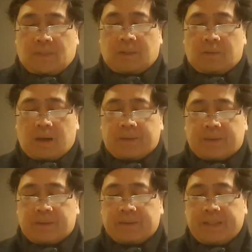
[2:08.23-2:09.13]

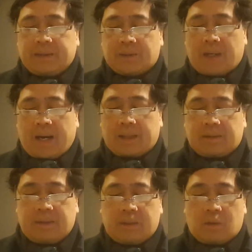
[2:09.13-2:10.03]
Rather, they
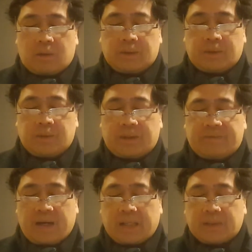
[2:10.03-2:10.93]
interact in order to
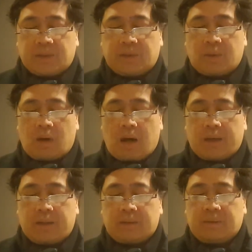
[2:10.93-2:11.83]
advance to a
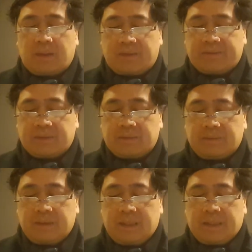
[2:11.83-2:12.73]
higher level.
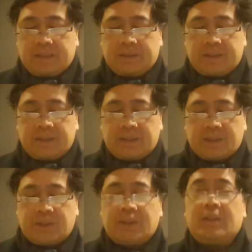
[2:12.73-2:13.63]
This
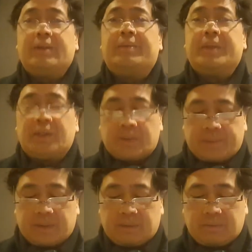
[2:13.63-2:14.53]
is the
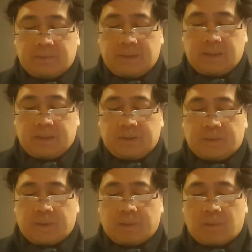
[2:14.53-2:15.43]
principle.
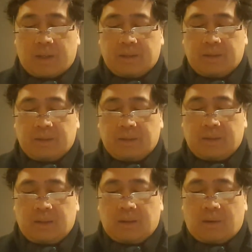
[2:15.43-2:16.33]
21.
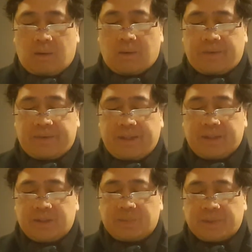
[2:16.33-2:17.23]
All
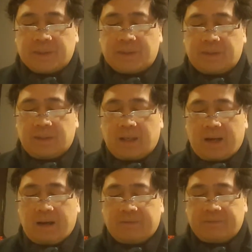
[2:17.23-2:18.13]
things must
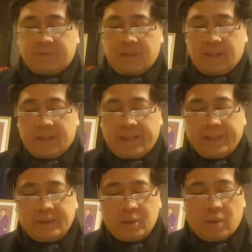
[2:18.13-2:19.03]
have
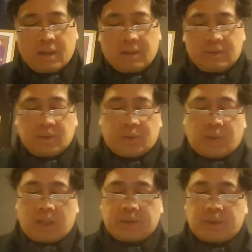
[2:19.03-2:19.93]
a dual
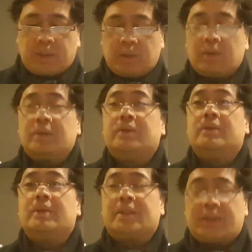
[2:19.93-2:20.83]
structure in order
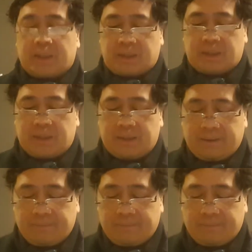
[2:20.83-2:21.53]
to exist.